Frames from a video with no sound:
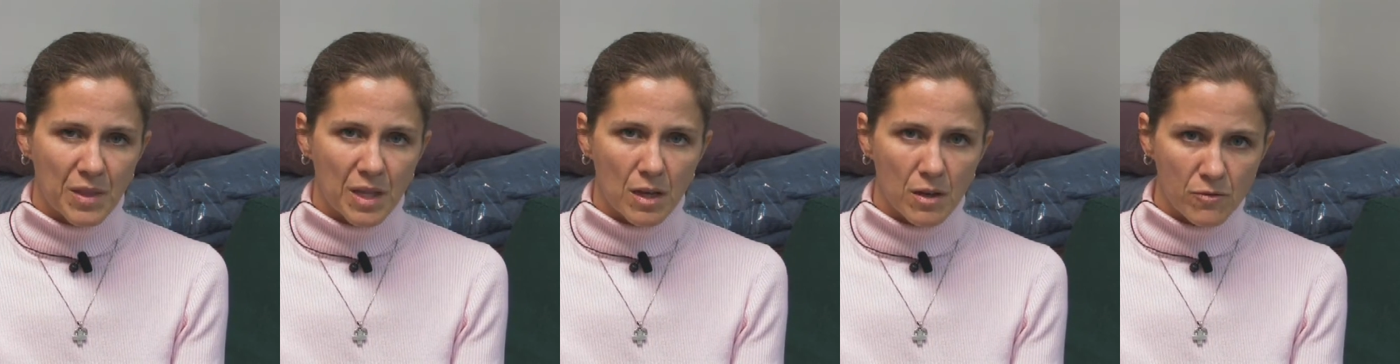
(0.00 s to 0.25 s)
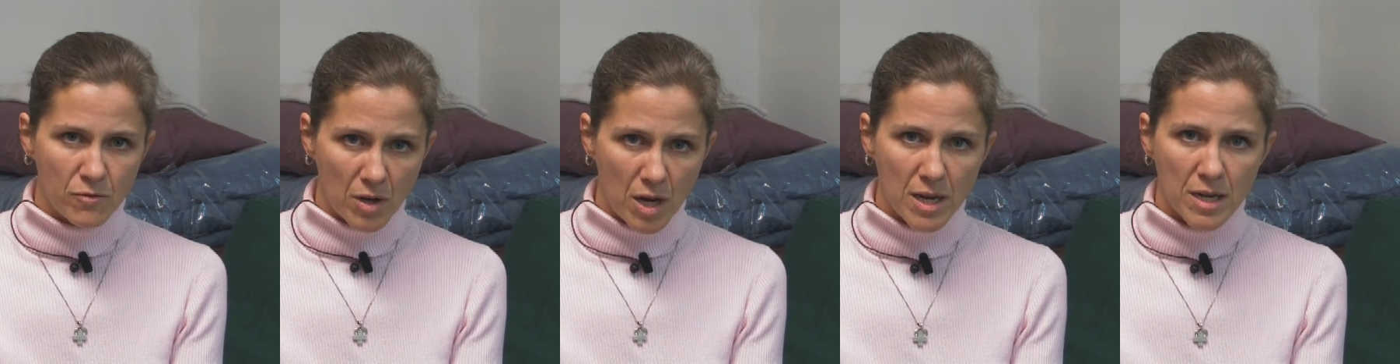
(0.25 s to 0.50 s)

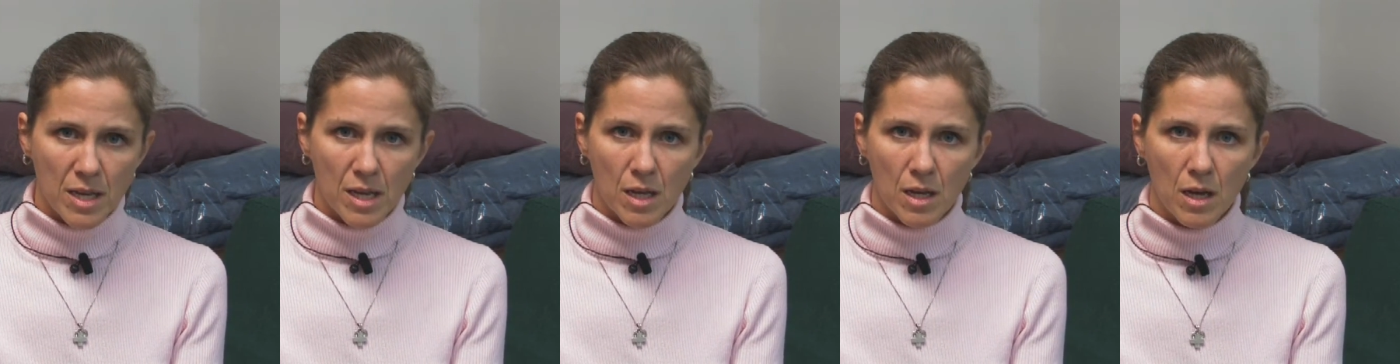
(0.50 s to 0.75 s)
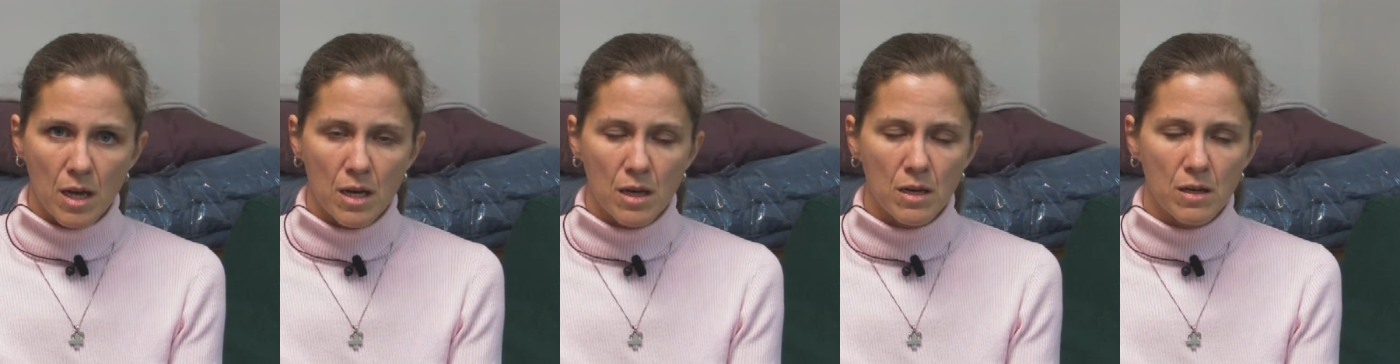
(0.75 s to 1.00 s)
uh, finding
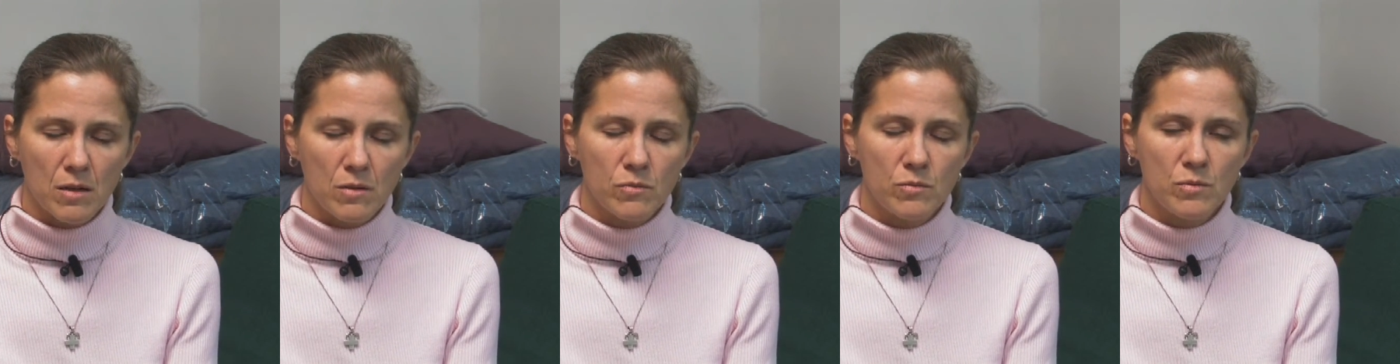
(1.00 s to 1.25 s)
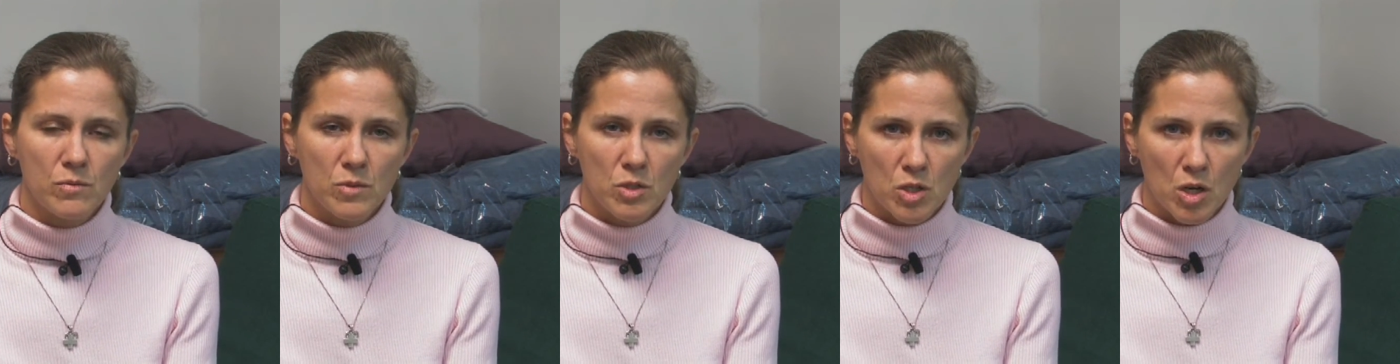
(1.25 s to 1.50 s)
a
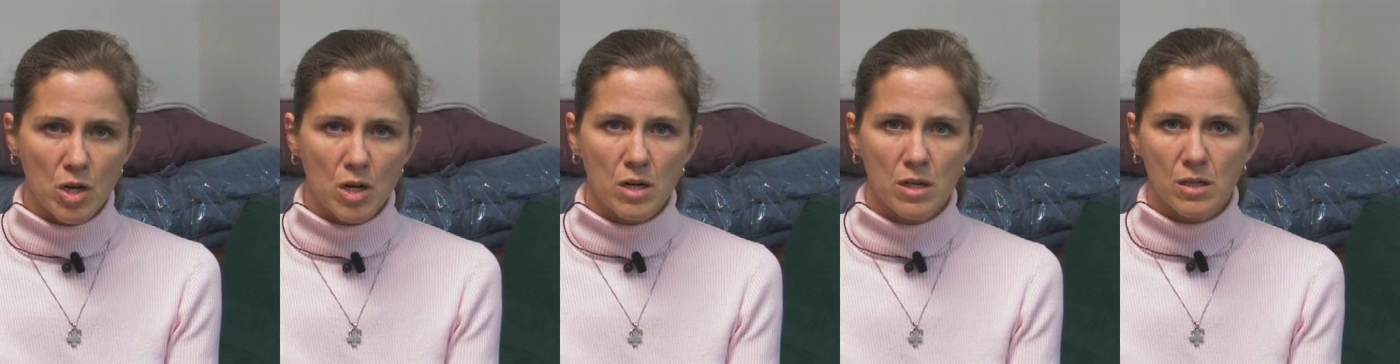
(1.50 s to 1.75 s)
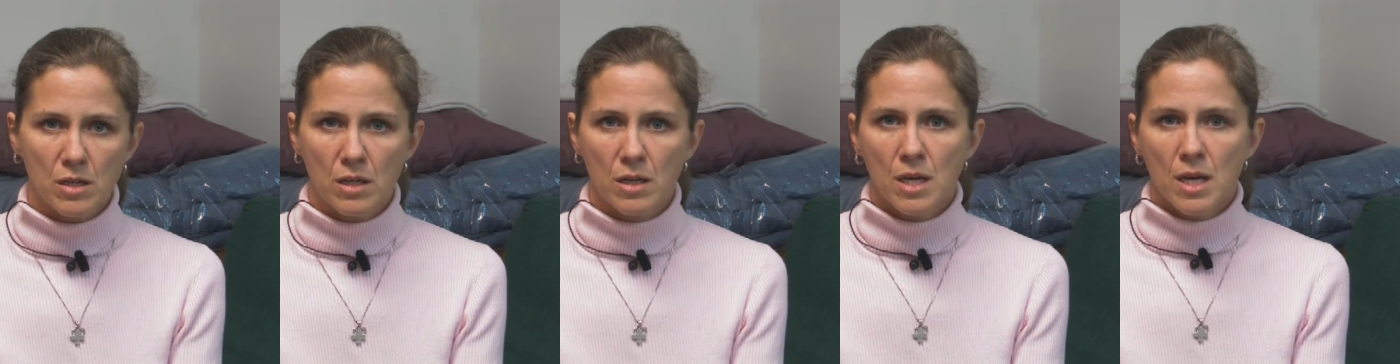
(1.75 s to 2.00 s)

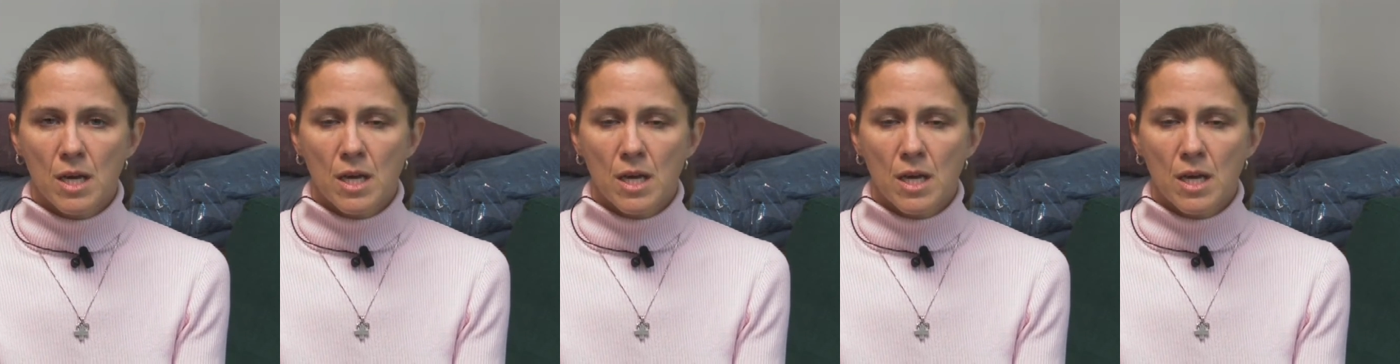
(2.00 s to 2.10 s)
dog,